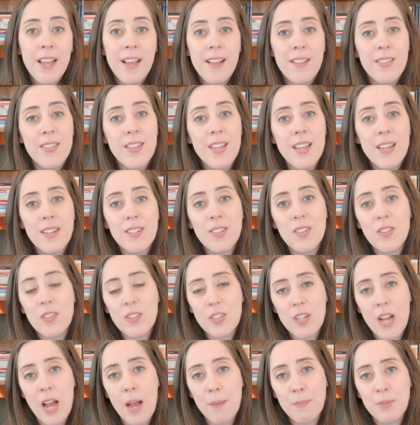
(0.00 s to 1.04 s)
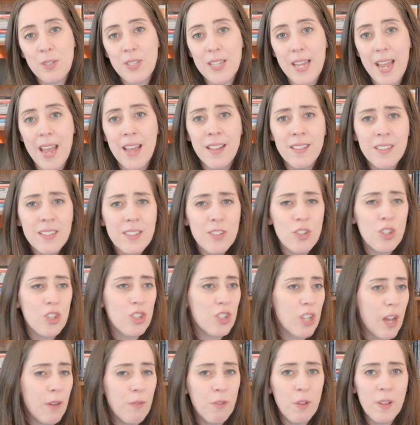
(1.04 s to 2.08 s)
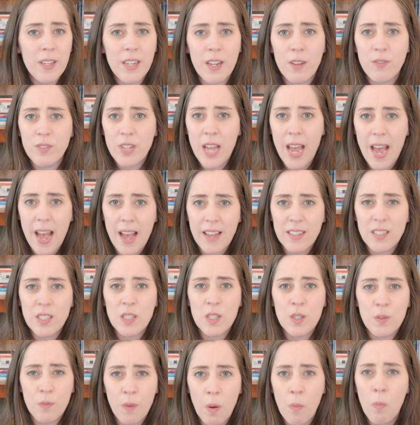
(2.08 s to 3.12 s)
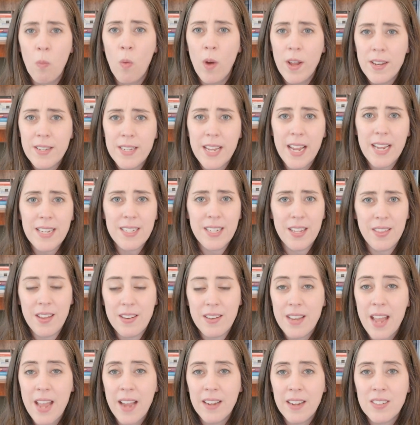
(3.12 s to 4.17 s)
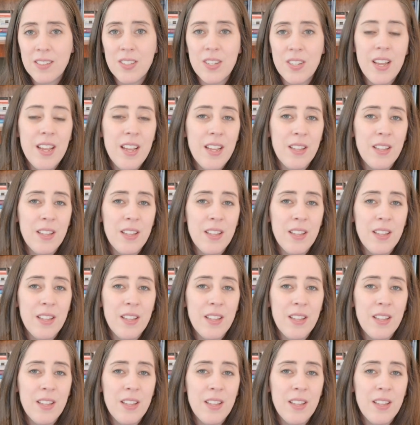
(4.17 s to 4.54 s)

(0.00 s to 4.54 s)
This stops the endless shuffling of tasks from one day to the next,